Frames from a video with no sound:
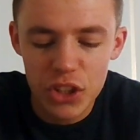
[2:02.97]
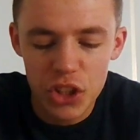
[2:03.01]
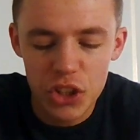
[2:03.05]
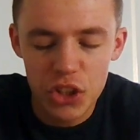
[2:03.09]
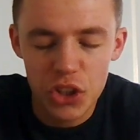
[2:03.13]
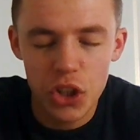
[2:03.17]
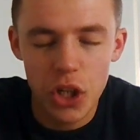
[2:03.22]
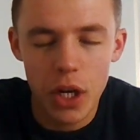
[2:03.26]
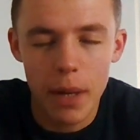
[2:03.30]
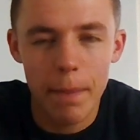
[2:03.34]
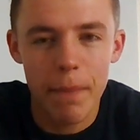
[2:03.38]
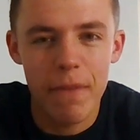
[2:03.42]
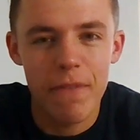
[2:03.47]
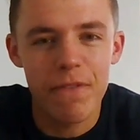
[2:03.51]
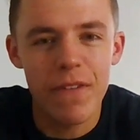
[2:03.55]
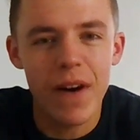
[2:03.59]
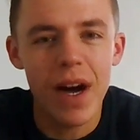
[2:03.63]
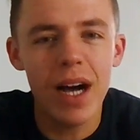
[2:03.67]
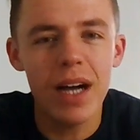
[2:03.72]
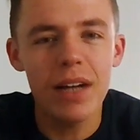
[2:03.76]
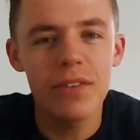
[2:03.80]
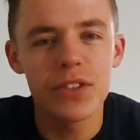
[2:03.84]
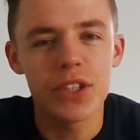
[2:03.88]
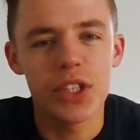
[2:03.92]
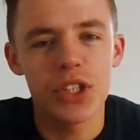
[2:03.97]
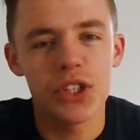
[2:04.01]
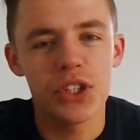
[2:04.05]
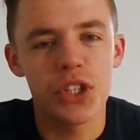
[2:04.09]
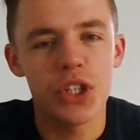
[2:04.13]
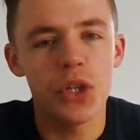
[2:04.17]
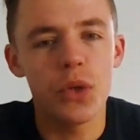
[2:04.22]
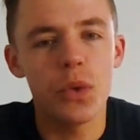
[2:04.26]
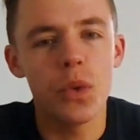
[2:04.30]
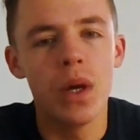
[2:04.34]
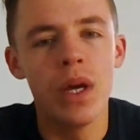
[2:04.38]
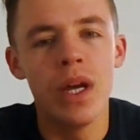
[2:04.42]
Strip,
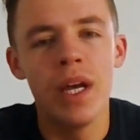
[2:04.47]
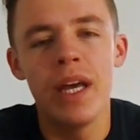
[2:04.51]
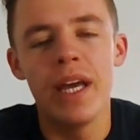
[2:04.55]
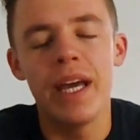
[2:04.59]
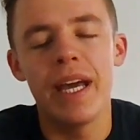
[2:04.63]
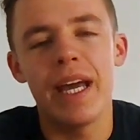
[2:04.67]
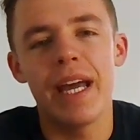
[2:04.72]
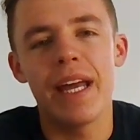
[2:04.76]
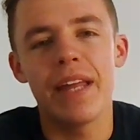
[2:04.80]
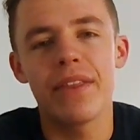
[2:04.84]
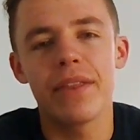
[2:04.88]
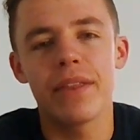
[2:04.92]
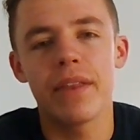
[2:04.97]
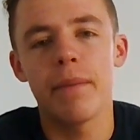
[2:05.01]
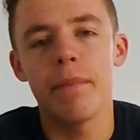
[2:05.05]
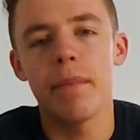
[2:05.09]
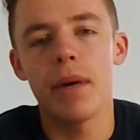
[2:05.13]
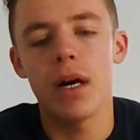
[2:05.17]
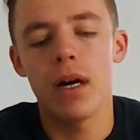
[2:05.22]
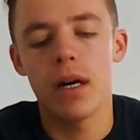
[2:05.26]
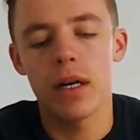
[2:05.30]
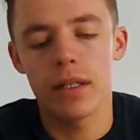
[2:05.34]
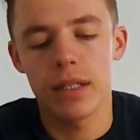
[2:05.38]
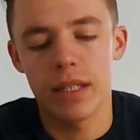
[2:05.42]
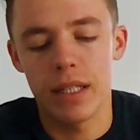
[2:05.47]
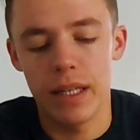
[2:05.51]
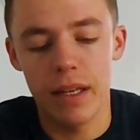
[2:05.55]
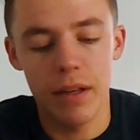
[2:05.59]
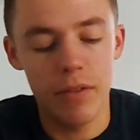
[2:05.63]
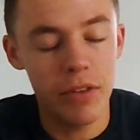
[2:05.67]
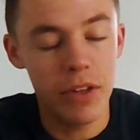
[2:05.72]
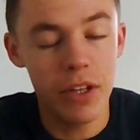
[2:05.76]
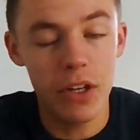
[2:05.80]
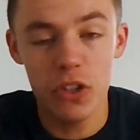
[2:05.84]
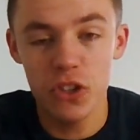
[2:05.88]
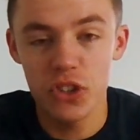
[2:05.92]
5-2 in the market.
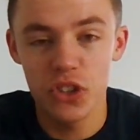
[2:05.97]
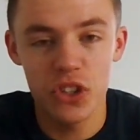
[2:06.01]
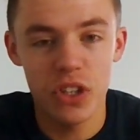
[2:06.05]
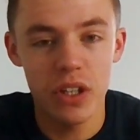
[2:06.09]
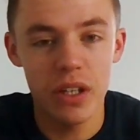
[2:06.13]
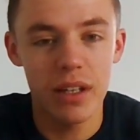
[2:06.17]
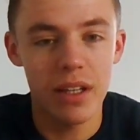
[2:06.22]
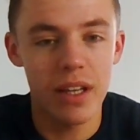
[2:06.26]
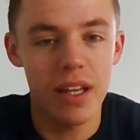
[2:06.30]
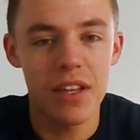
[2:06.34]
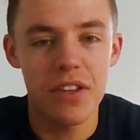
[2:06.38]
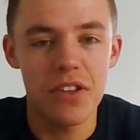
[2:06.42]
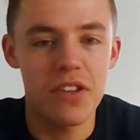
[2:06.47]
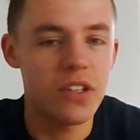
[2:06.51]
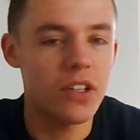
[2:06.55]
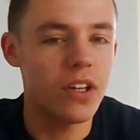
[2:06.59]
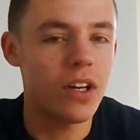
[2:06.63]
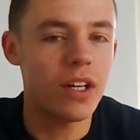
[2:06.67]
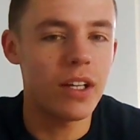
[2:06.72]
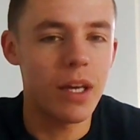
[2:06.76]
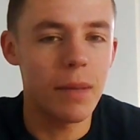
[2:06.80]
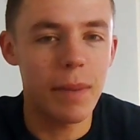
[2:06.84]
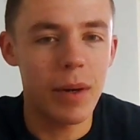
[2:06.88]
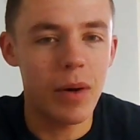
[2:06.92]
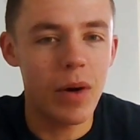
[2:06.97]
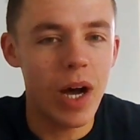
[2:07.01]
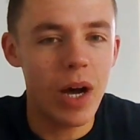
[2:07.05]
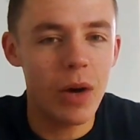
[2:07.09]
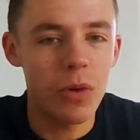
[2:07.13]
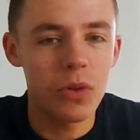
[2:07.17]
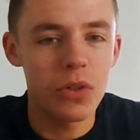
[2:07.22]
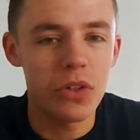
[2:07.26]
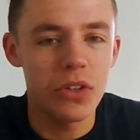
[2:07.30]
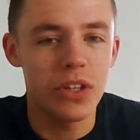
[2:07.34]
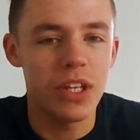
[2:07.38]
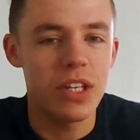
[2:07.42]
If the Australians are right about how
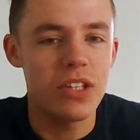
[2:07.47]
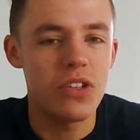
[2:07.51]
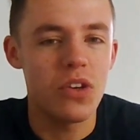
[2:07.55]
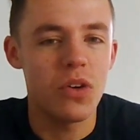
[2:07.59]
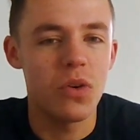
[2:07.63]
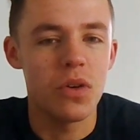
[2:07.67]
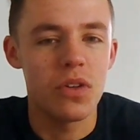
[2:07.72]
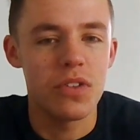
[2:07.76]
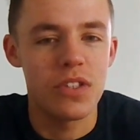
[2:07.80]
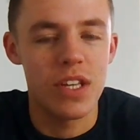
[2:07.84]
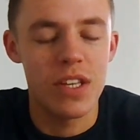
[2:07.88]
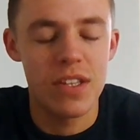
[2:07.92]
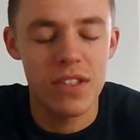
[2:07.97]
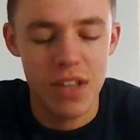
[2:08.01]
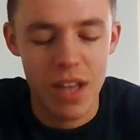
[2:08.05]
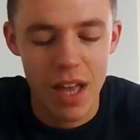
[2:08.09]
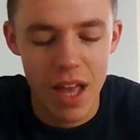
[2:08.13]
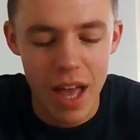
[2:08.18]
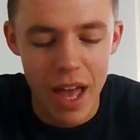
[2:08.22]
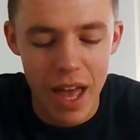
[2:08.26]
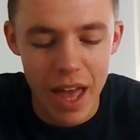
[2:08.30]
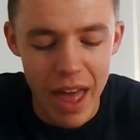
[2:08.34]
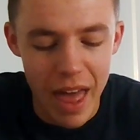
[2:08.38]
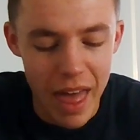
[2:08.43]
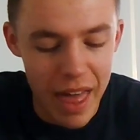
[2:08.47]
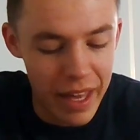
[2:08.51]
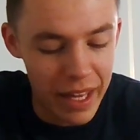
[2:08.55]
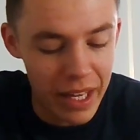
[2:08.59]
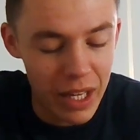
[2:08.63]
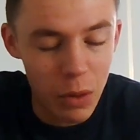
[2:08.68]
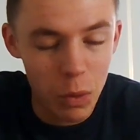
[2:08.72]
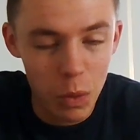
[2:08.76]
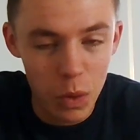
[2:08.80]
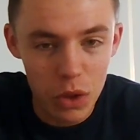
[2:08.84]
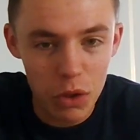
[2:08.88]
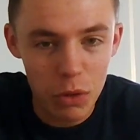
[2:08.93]
good this horse is,
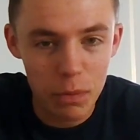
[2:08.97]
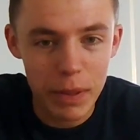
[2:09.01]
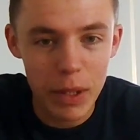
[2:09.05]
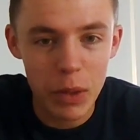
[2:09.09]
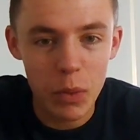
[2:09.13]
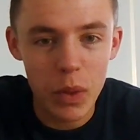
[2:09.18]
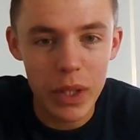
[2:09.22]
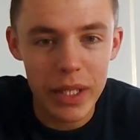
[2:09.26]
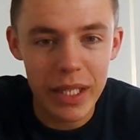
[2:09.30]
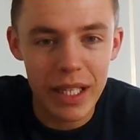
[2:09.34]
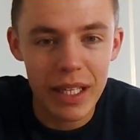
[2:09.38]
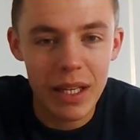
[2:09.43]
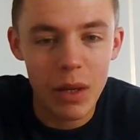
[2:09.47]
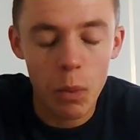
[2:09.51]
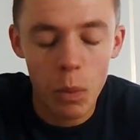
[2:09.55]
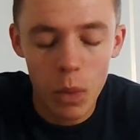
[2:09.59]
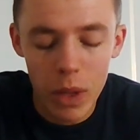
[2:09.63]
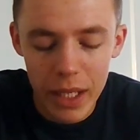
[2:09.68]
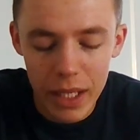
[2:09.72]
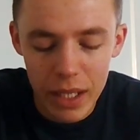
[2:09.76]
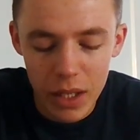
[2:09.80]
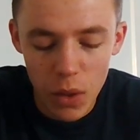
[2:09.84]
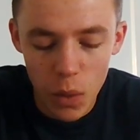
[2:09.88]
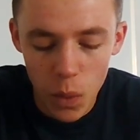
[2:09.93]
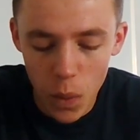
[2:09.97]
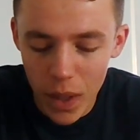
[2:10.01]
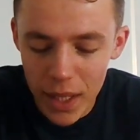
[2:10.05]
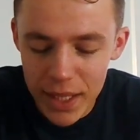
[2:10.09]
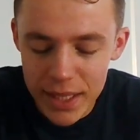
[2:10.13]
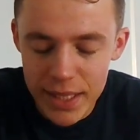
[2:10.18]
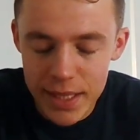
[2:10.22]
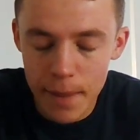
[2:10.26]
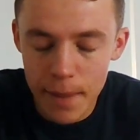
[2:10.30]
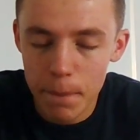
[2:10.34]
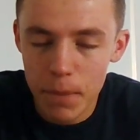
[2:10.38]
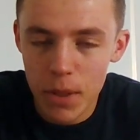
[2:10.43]
he will be winning, and winning
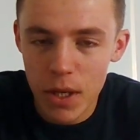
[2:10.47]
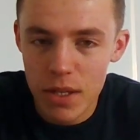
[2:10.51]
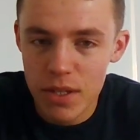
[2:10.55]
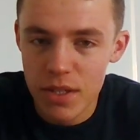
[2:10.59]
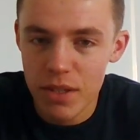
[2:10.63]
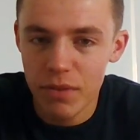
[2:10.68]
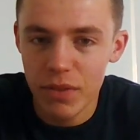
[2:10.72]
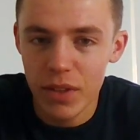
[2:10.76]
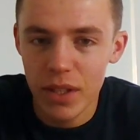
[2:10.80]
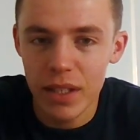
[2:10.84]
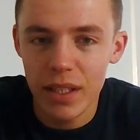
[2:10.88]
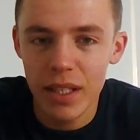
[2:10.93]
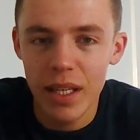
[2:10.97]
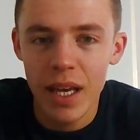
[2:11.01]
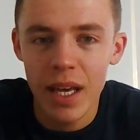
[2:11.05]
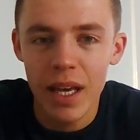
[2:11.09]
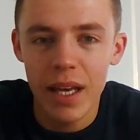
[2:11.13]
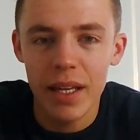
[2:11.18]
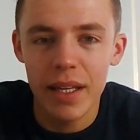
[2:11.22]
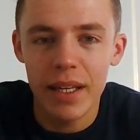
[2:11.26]
quite impressively.